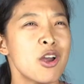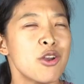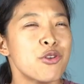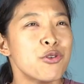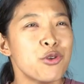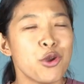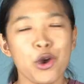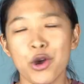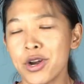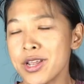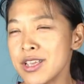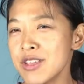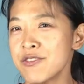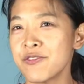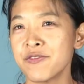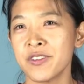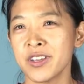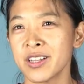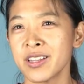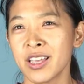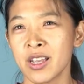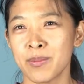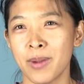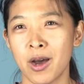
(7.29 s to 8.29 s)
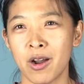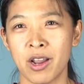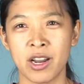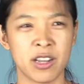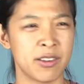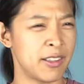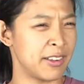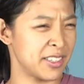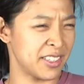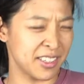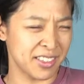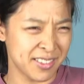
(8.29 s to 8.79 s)
nerdy feeling about it.
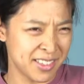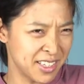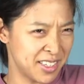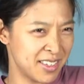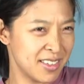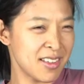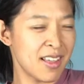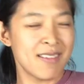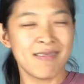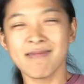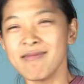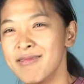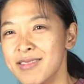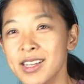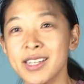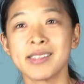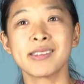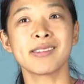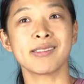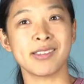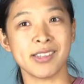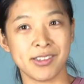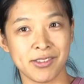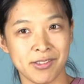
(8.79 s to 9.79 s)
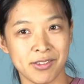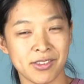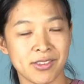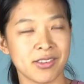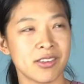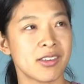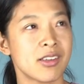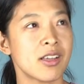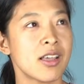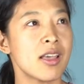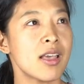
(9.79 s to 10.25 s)
There's this distance.